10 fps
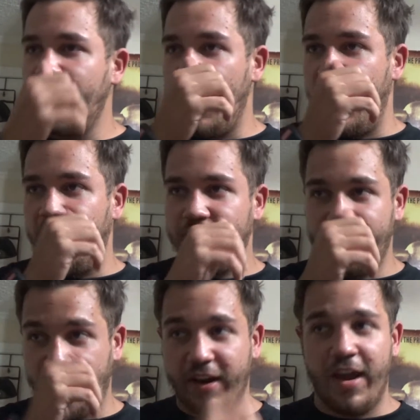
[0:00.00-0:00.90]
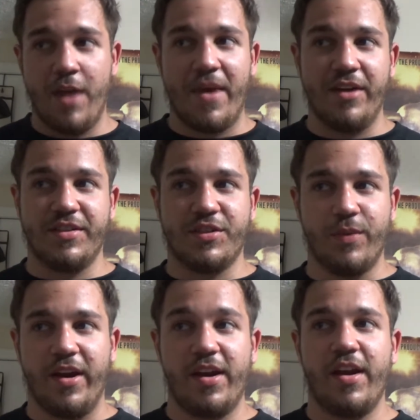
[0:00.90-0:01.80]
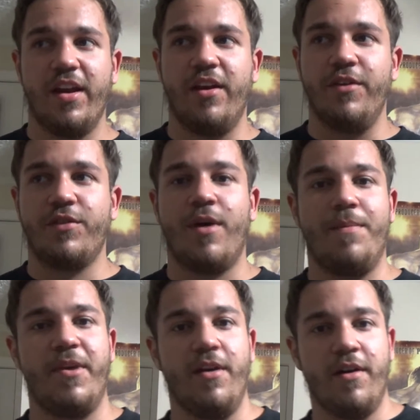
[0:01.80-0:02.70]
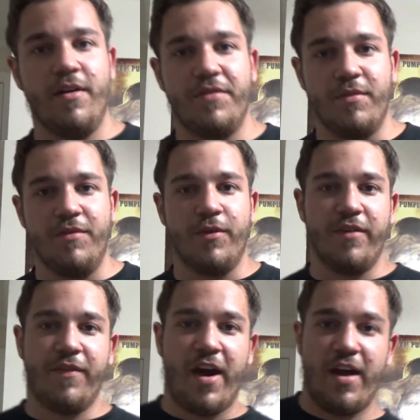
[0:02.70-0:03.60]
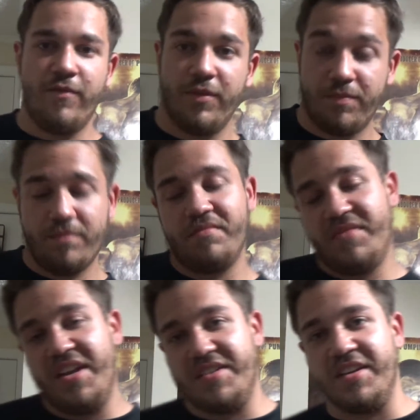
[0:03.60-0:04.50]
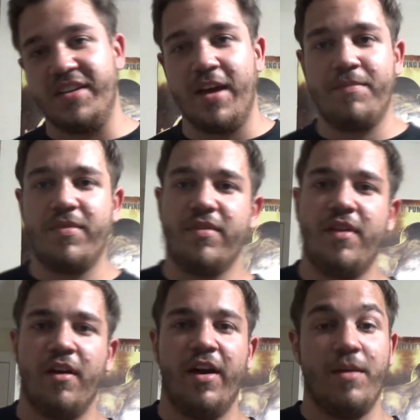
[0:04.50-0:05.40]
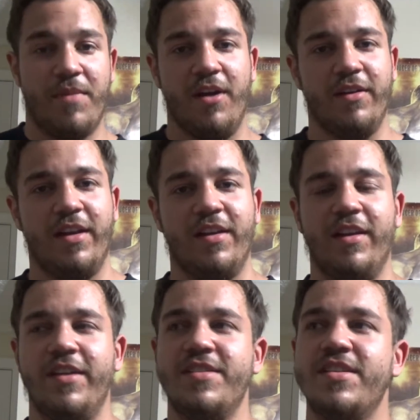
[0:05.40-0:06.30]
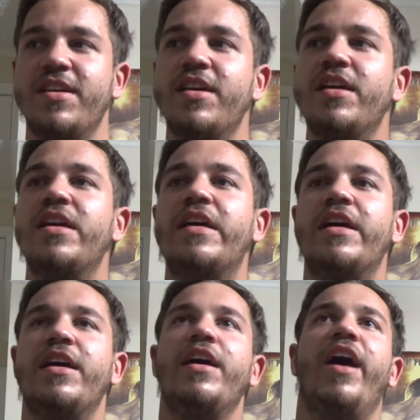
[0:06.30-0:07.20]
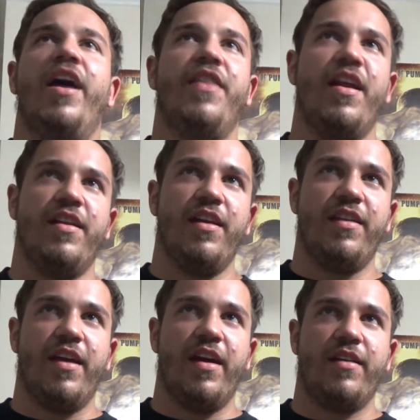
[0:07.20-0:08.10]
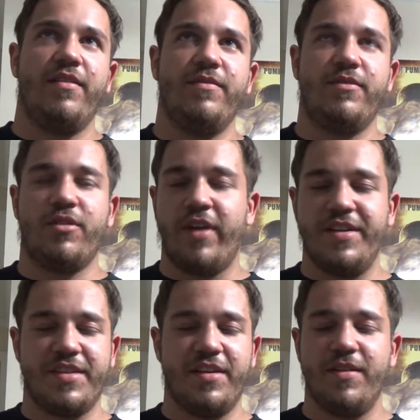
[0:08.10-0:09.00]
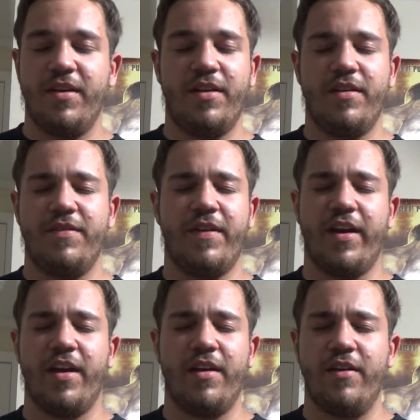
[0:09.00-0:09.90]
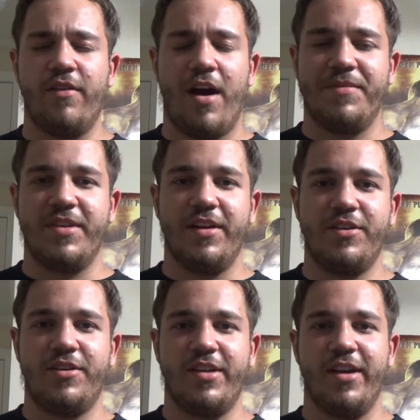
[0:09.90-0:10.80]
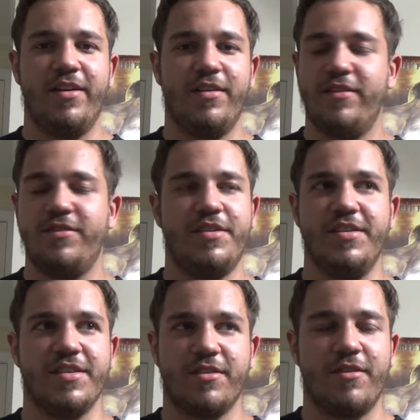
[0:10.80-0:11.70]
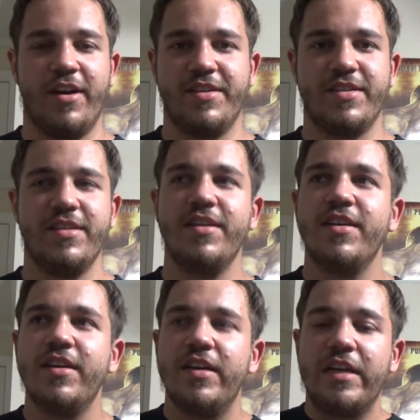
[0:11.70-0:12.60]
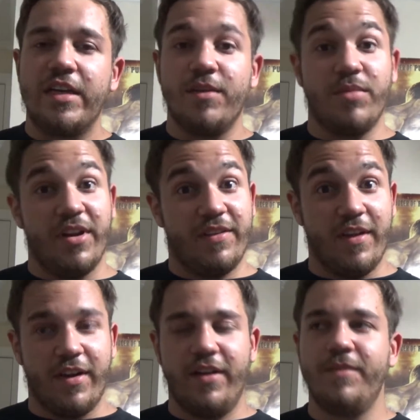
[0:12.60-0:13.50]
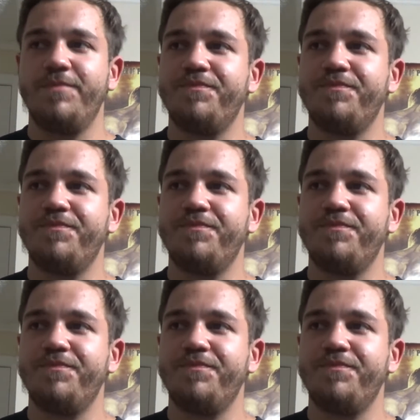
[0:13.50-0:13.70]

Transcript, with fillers: and fucking came out swinging, hit a new squat PR of 345 with decent depth. You know, I hit parallel at least. And then did that crazy fucking drop set shit Jesus Christ. But it's done.